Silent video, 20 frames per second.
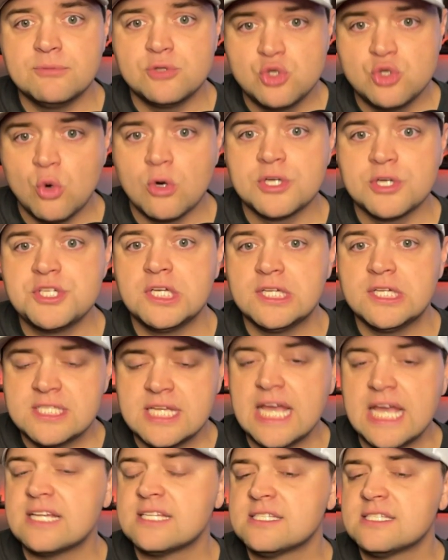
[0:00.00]
Georgia,
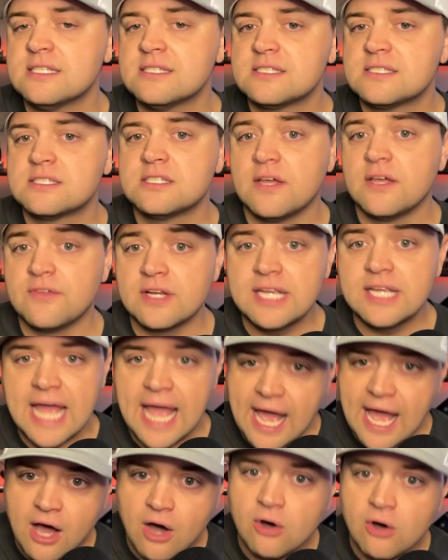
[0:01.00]
Texas, Southern
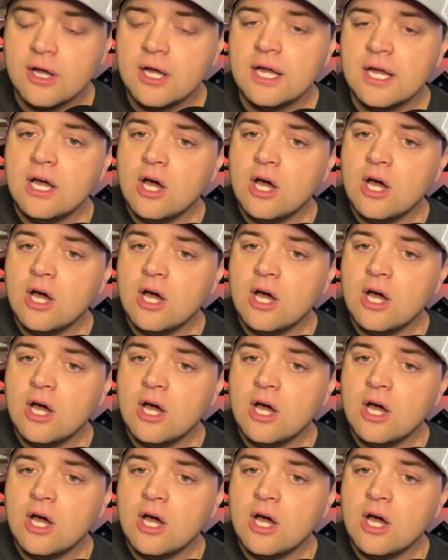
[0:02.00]
Cal,